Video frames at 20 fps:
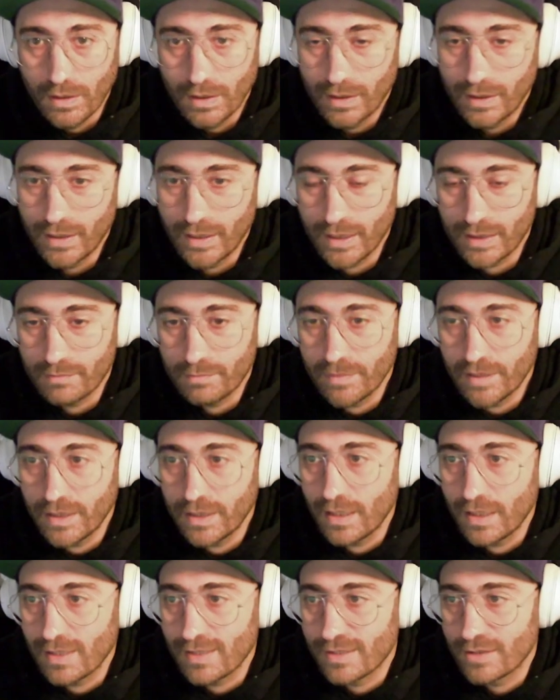Let me
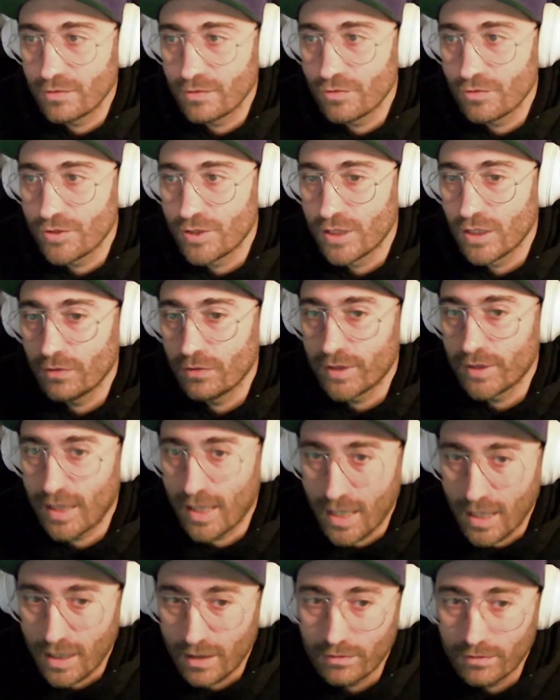ask to slow
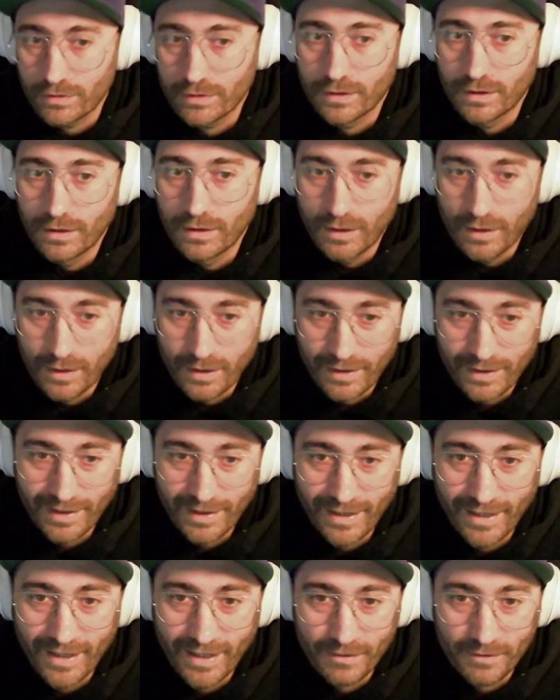down
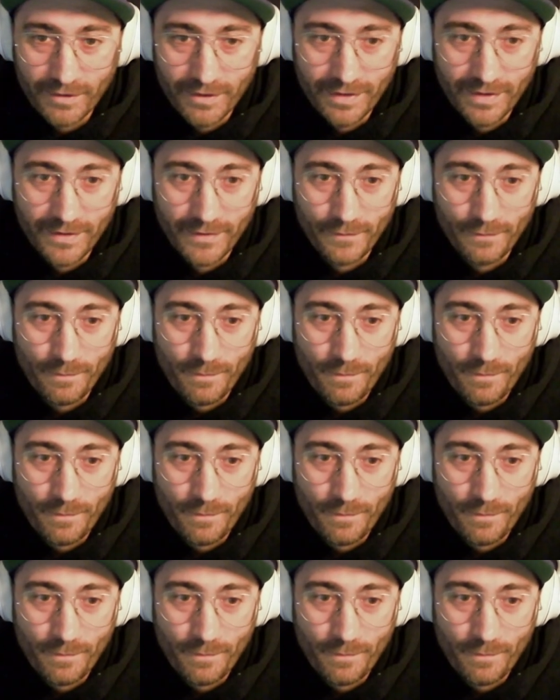our